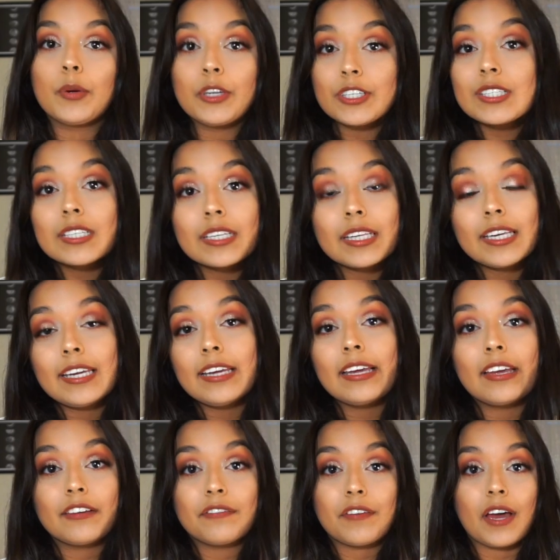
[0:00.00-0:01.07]
Personally,
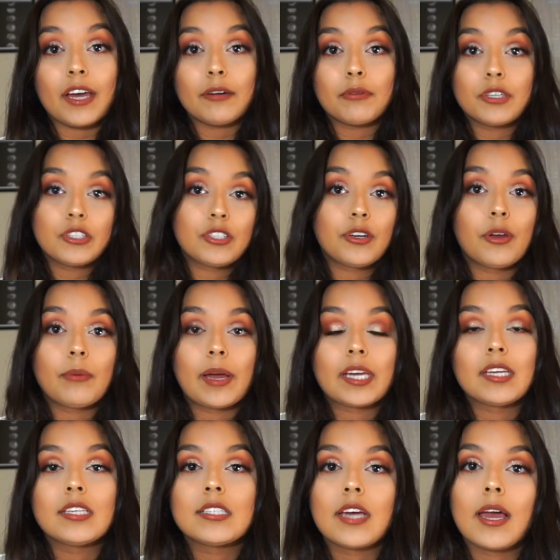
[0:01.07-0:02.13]
if I were to go back
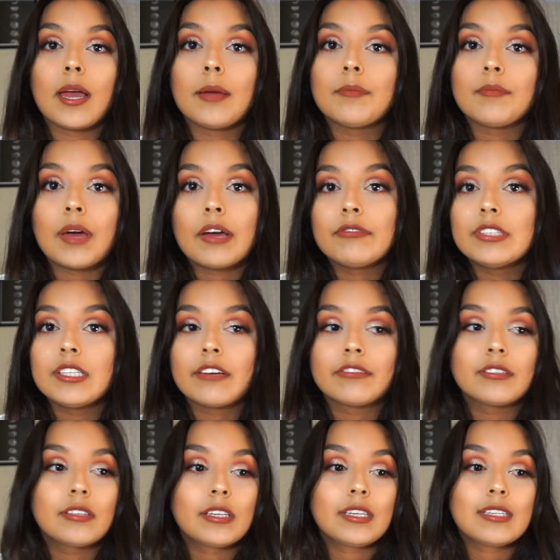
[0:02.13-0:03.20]
in time, I would
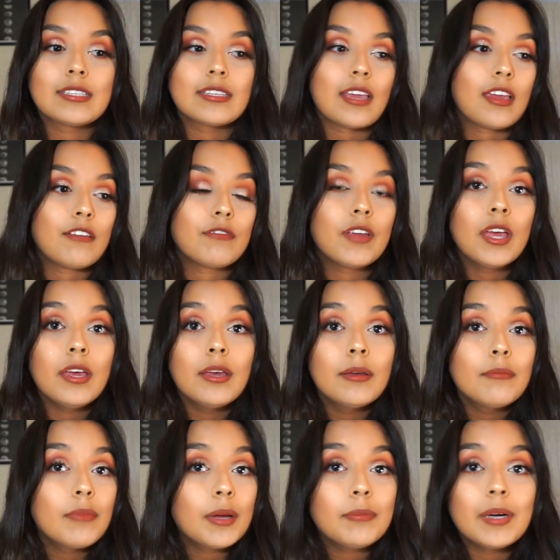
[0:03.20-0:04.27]
definitely save
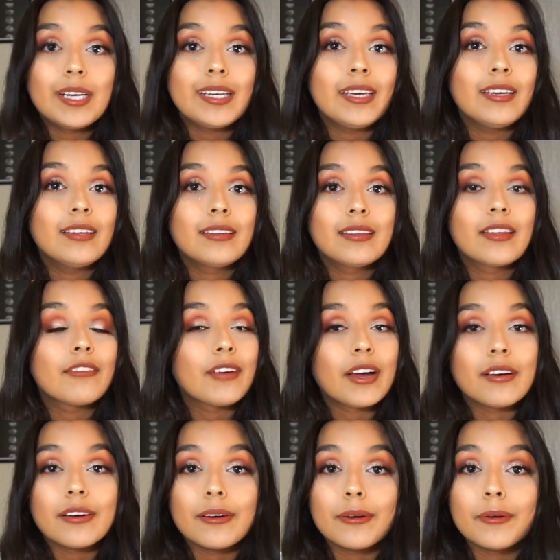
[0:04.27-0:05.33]
my money, live at
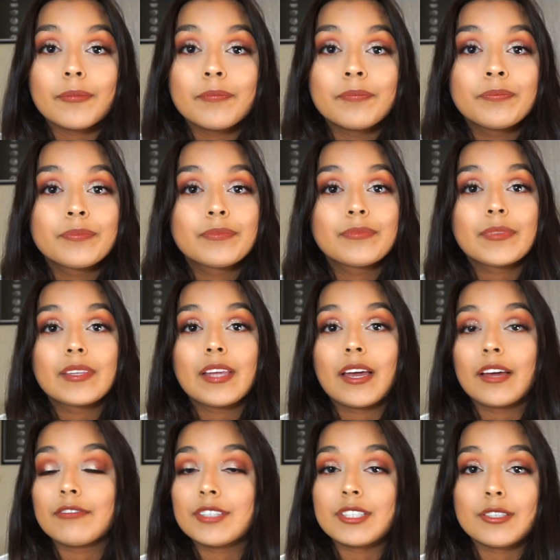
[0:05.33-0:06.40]
home,
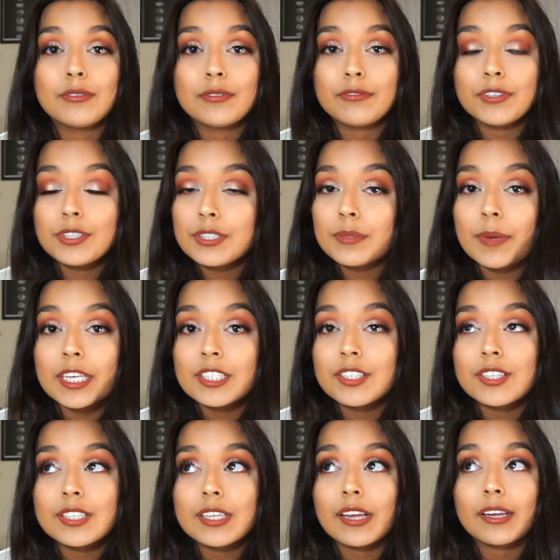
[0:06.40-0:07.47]
have a few
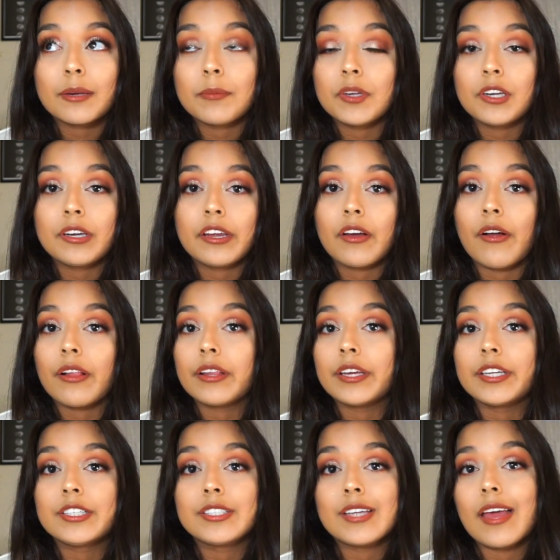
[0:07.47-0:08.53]
semesters at a community
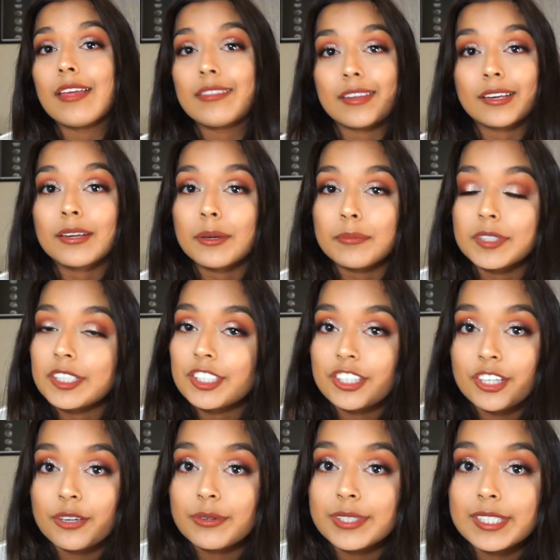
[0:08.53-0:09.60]
college, and then come to
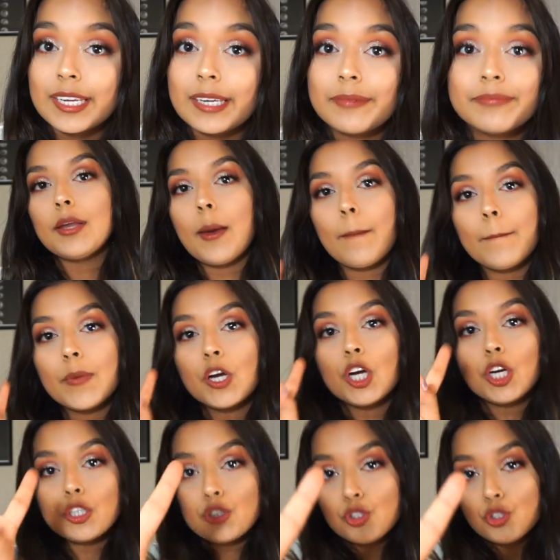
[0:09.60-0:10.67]
Chico State. Number